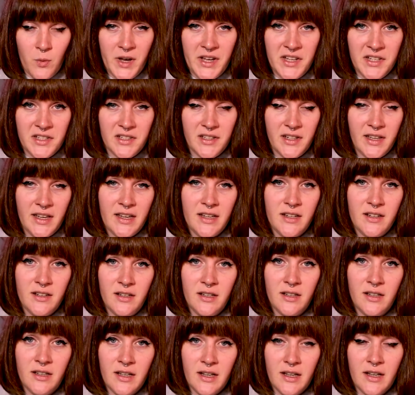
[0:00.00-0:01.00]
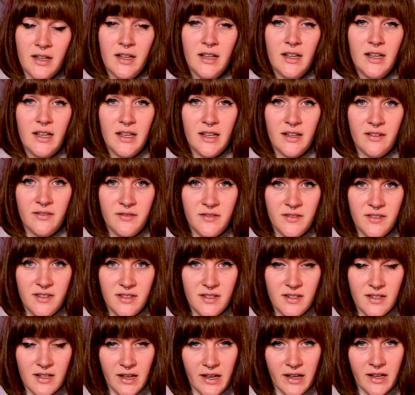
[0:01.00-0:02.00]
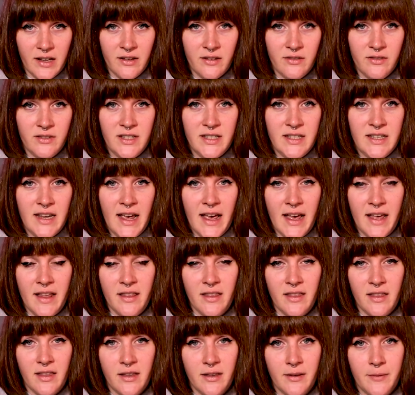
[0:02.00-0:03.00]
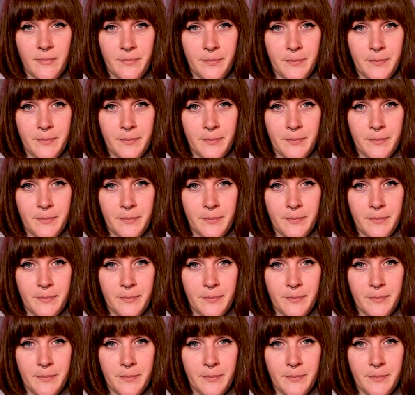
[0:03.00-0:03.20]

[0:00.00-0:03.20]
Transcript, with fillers: wasteland of, of death,